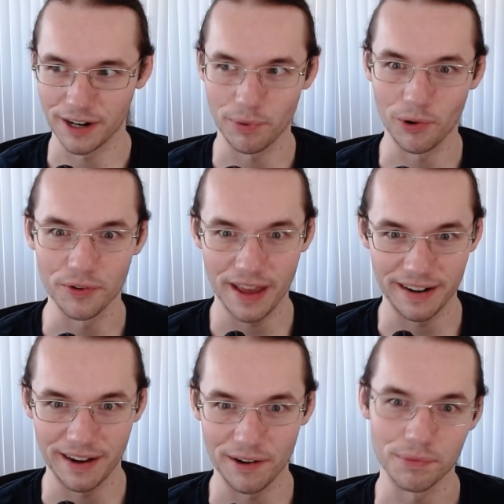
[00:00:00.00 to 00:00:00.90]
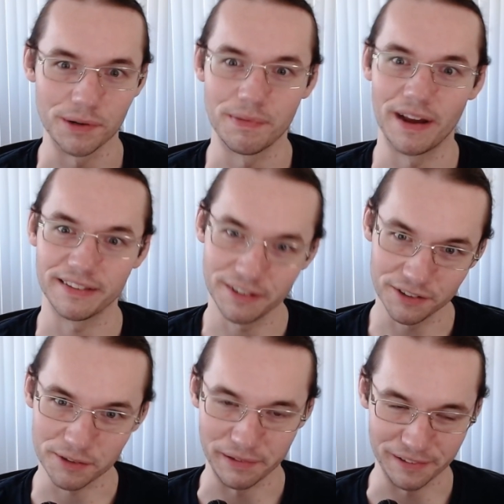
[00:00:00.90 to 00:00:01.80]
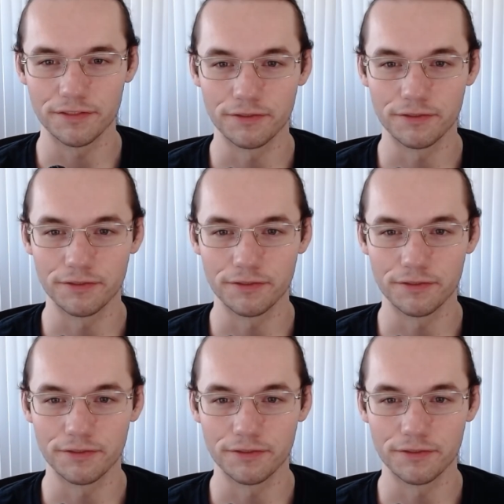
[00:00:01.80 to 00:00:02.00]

pulled that out and put it back in the old computer.